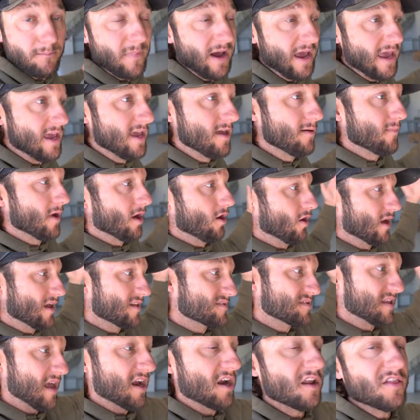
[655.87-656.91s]
My email
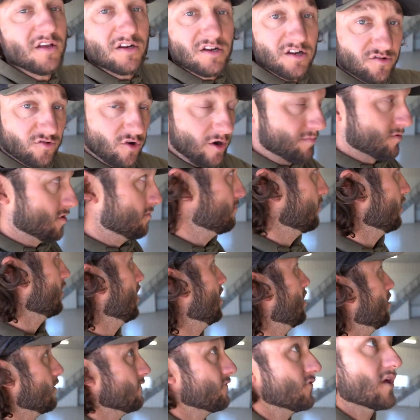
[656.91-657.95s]
is down in the description
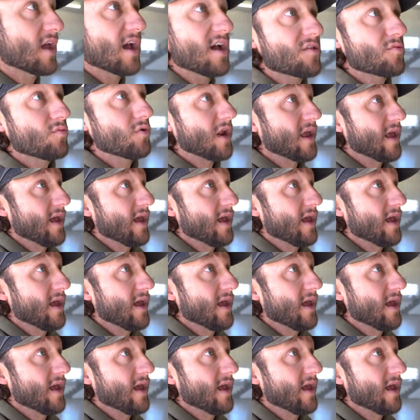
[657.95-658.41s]
below if you guys want to